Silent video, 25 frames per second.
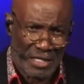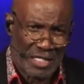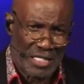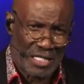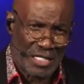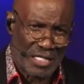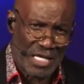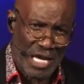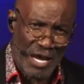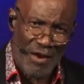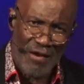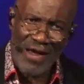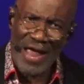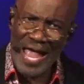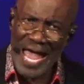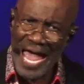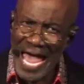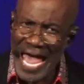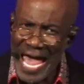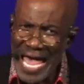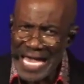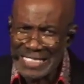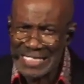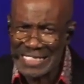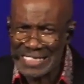There
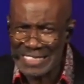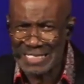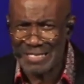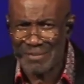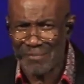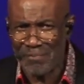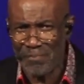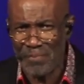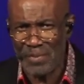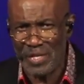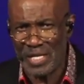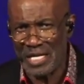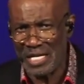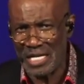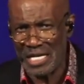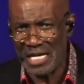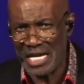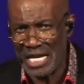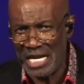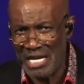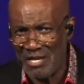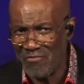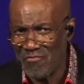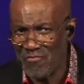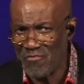has to be
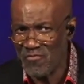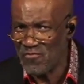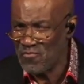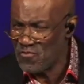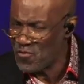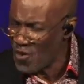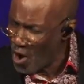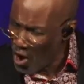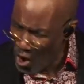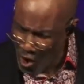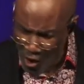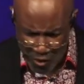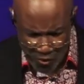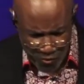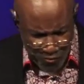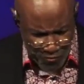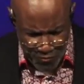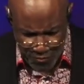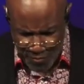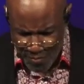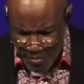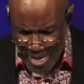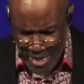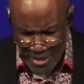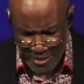
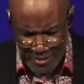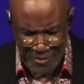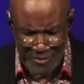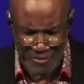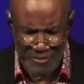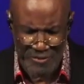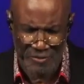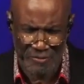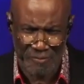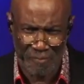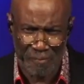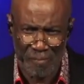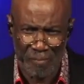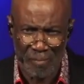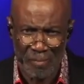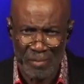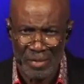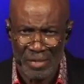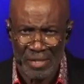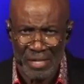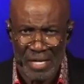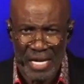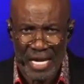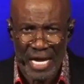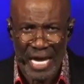involvement,
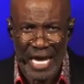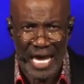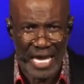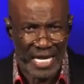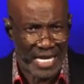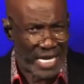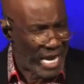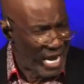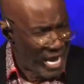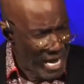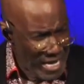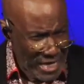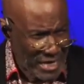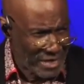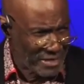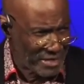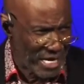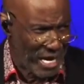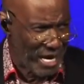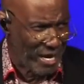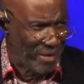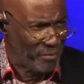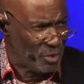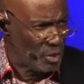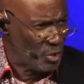and
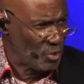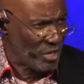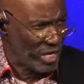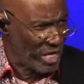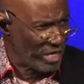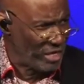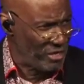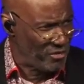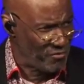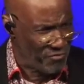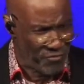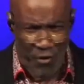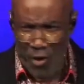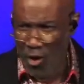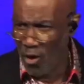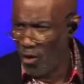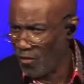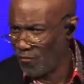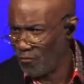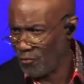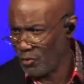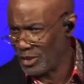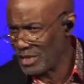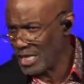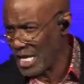anytime you get
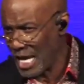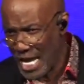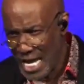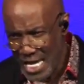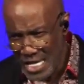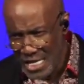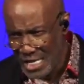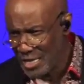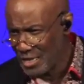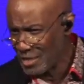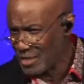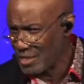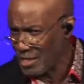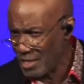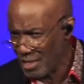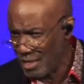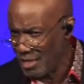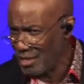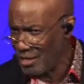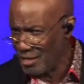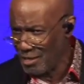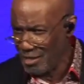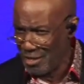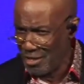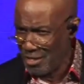involved with
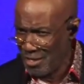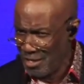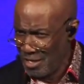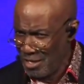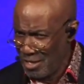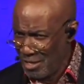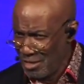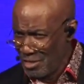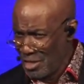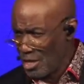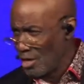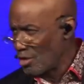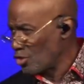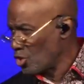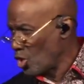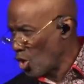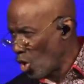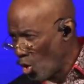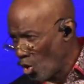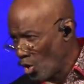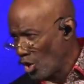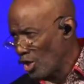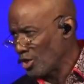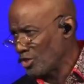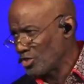anything, there are
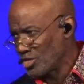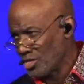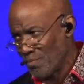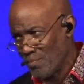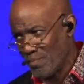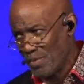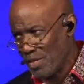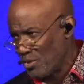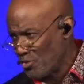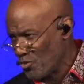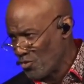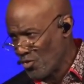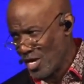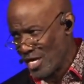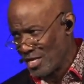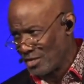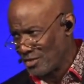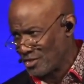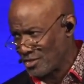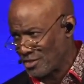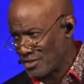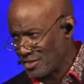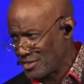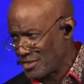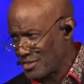going to be
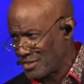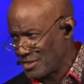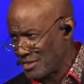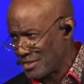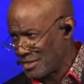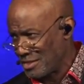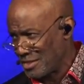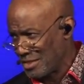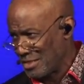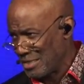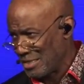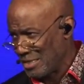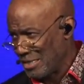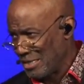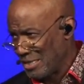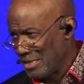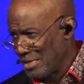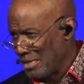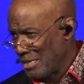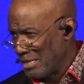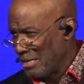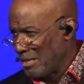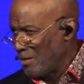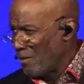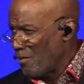risks.
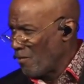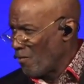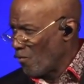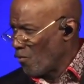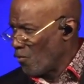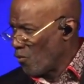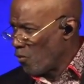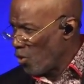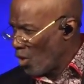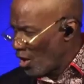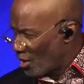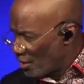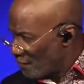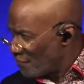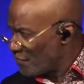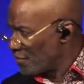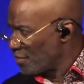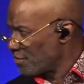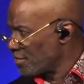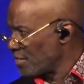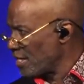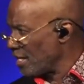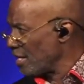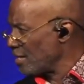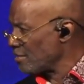One of the
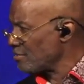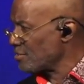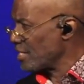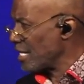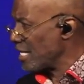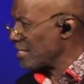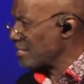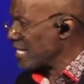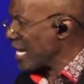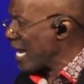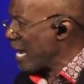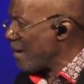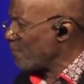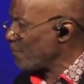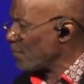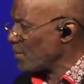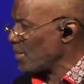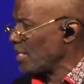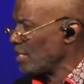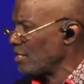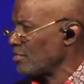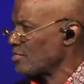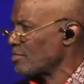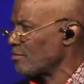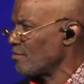things that's
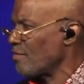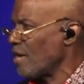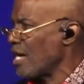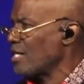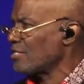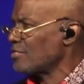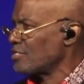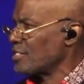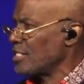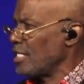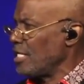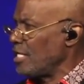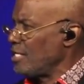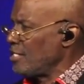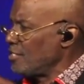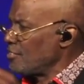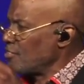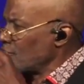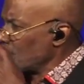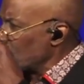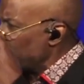happening to us is